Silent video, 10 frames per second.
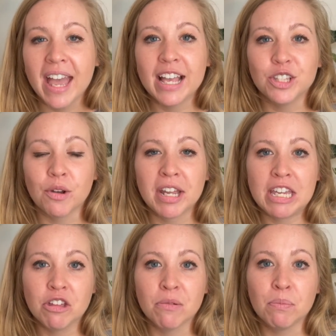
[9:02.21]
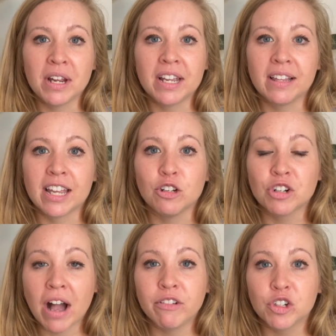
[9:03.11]
And so I either bring like a
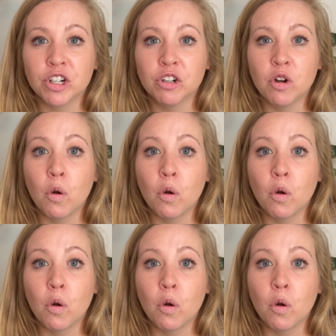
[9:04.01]
travel journal,